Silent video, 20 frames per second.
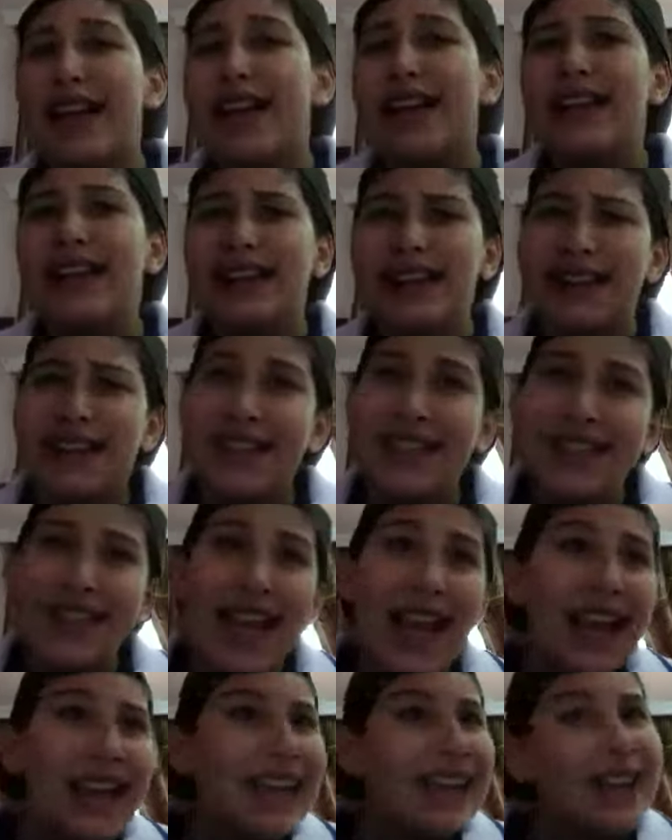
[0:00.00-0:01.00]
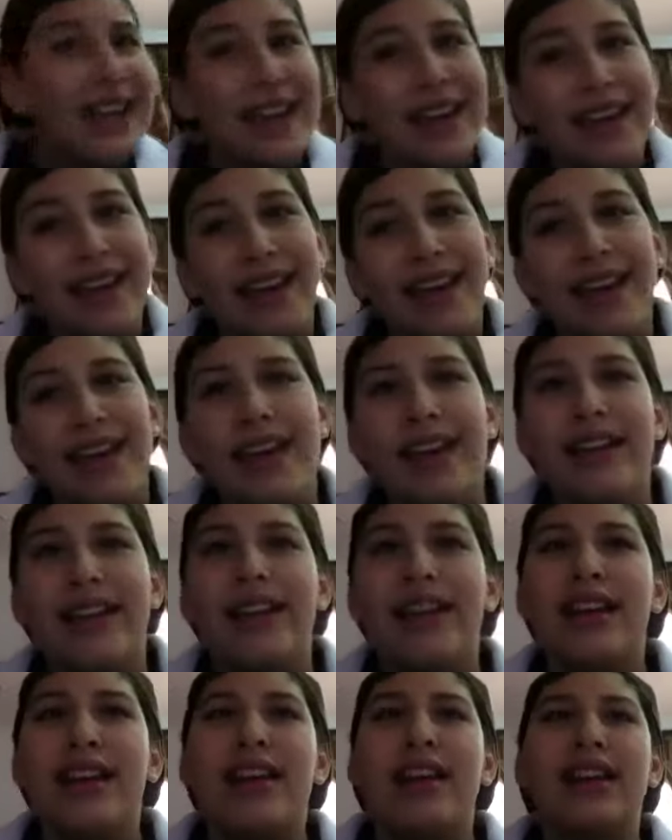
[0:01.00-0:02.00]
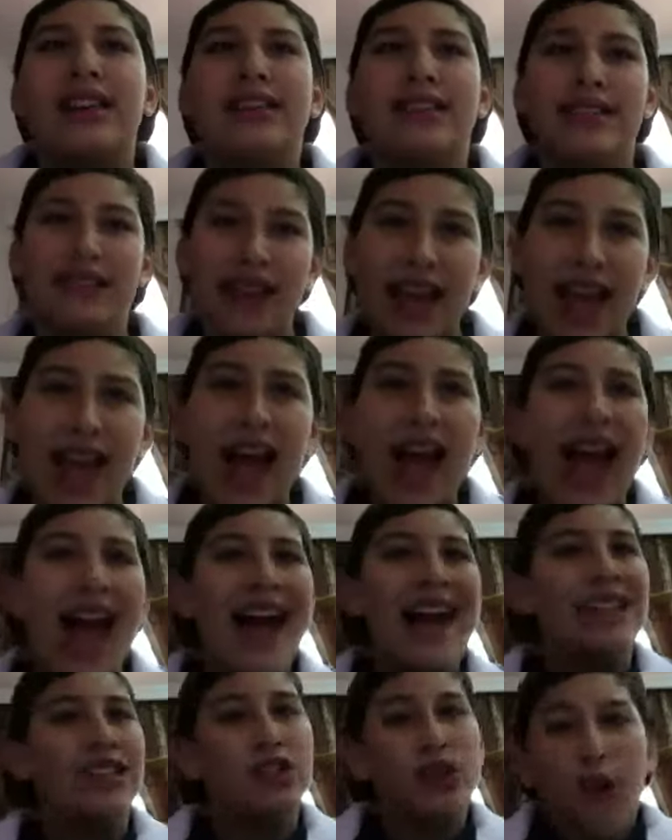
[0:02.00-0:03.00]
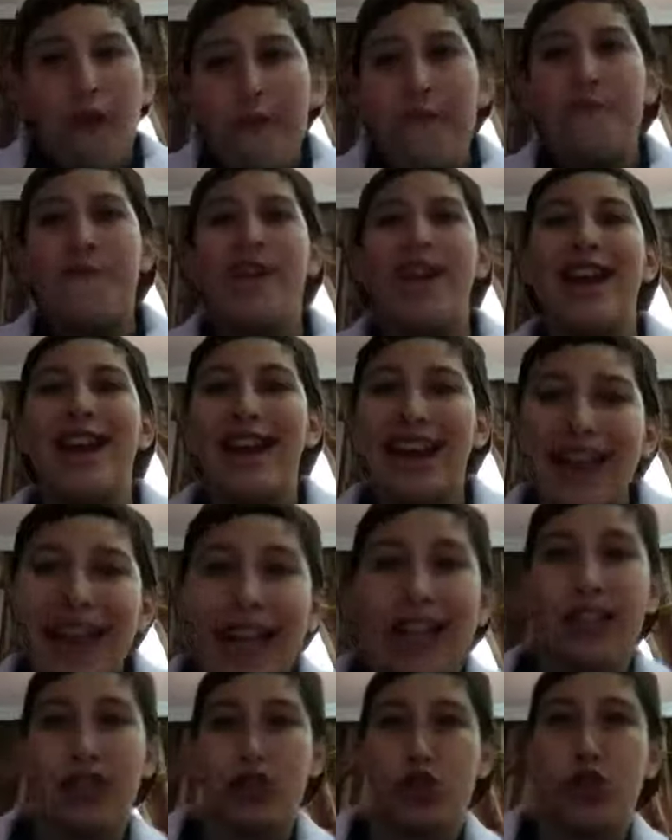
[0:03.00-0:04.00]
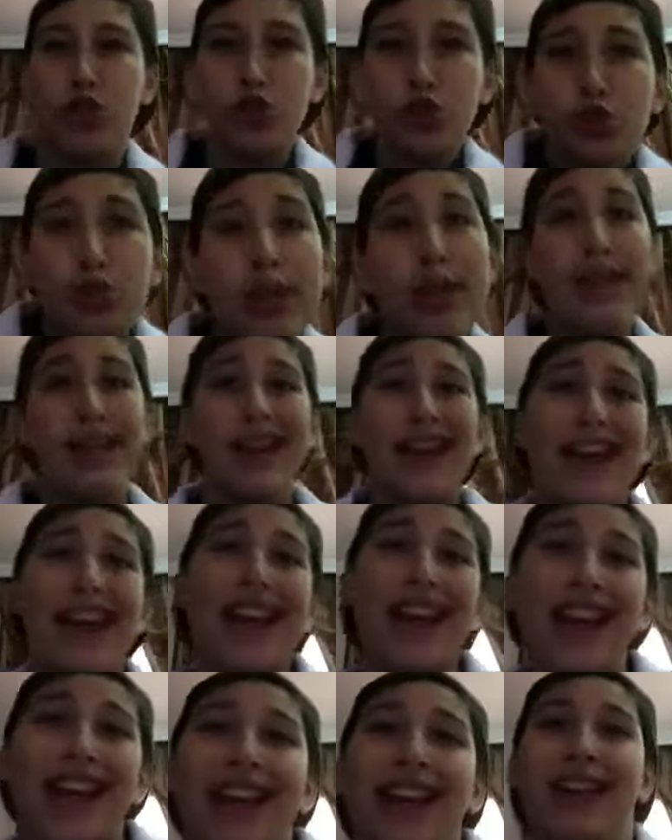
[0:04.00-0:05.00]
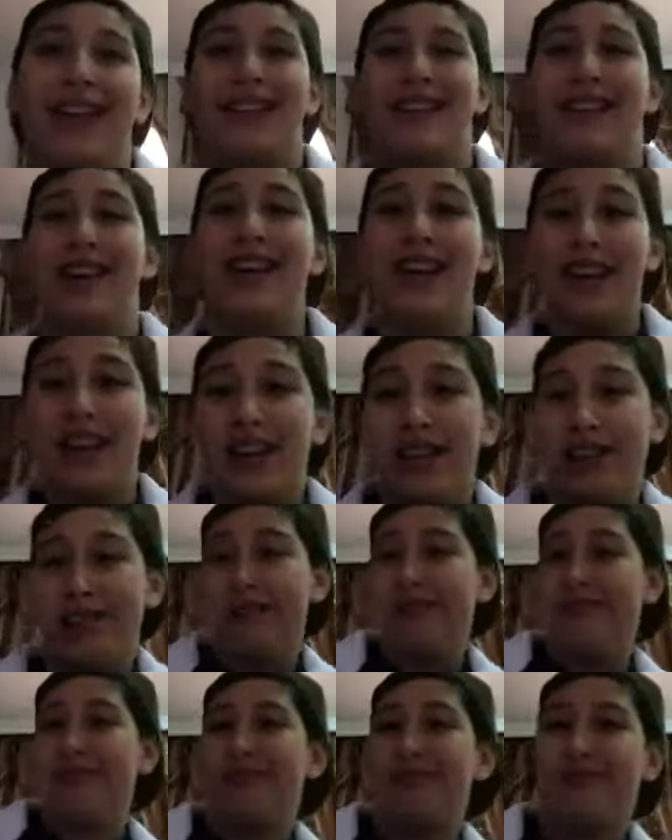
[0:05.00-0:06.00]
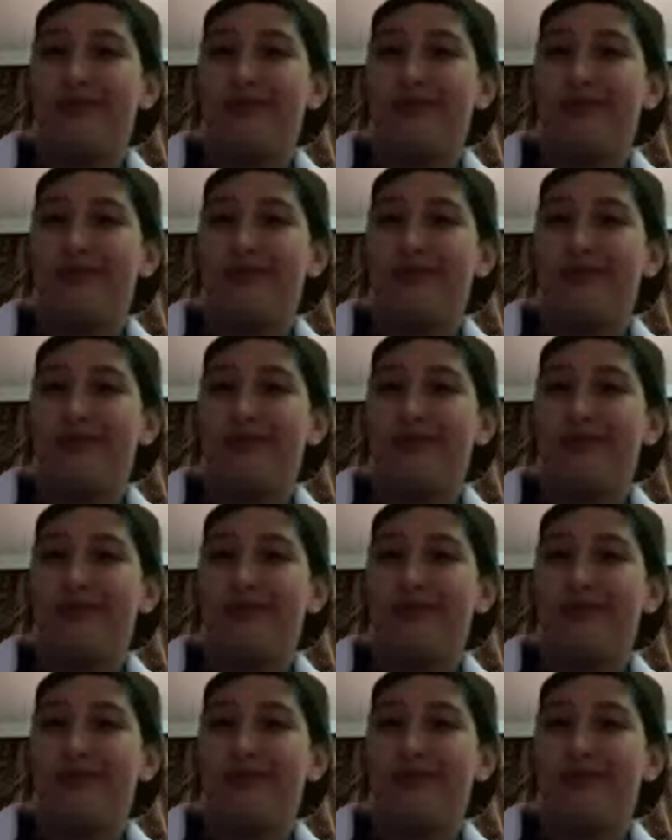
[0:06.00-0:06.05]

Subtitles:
it cause I can. Today, I don't feel like doing anything.